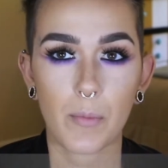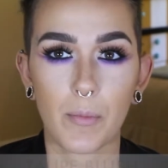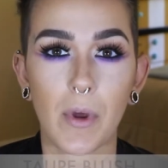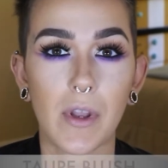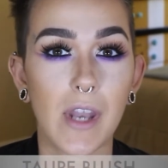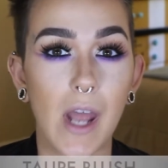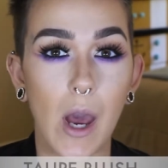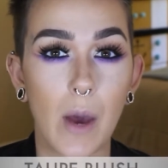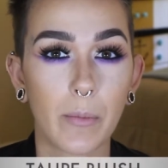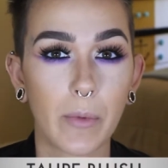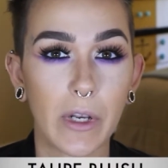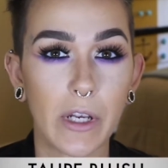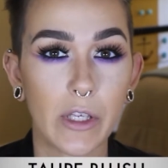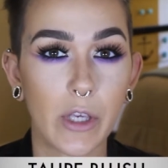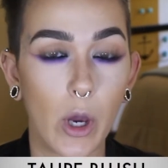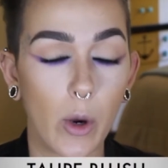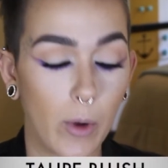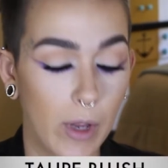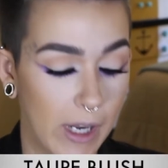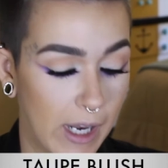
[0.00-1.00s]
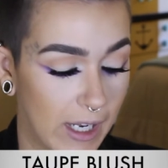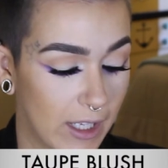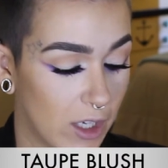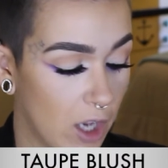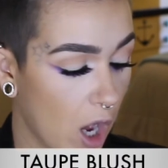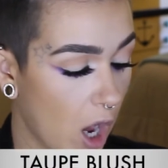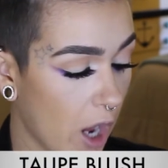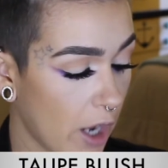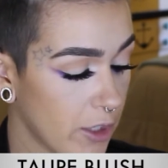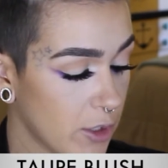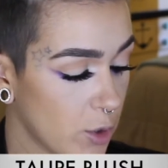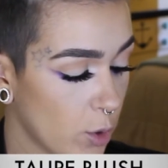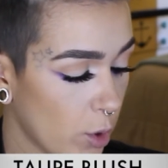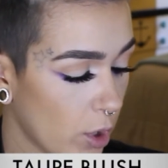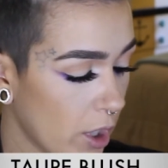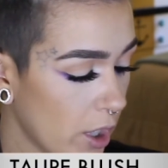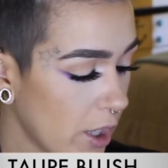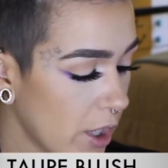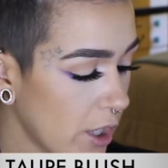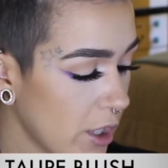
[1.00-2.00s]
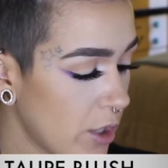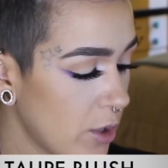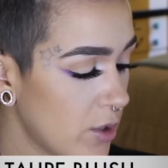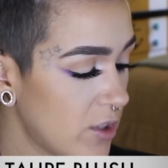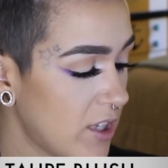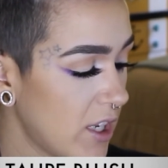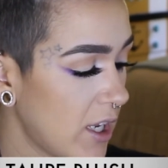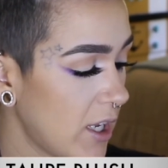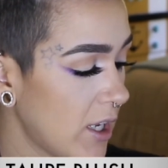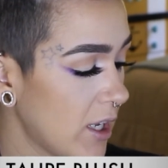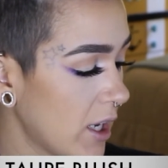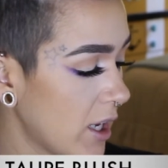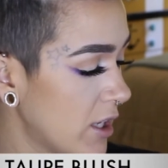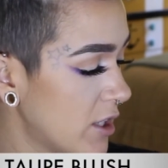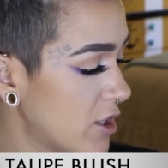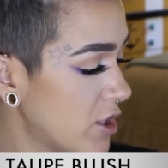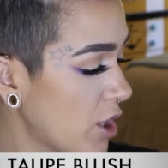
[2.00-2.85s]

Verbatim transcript: But now I'm going to go in and contour using